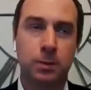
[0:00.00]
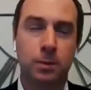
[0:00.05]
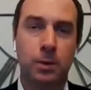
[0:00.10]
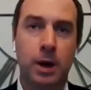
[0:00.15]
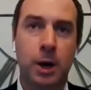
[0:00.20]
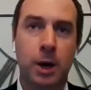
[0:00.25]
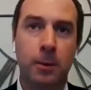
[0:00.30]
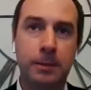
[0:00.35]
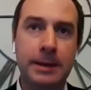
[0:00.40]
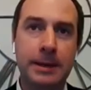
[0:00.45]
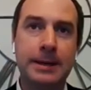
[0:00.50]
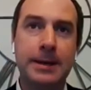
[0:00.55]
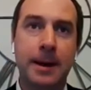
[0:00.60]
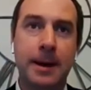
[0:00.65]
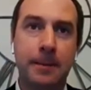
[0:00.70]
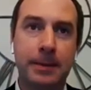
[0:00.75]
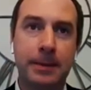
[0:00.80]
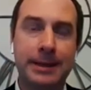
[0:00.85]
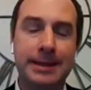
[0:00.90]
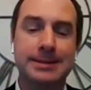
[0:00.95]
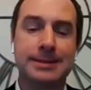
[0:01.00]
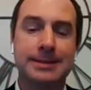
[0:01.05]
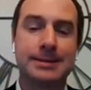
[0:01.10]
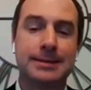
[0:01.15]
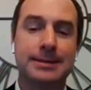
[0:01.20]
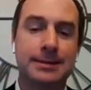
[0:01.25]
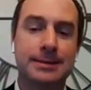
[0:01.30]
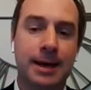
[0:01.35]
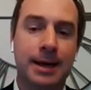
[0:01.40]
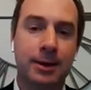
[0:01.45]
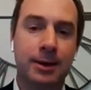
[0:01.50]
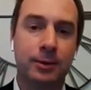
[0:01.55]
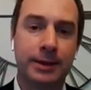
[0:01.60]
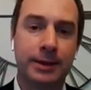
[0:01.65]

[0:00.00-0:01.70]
helping companies not only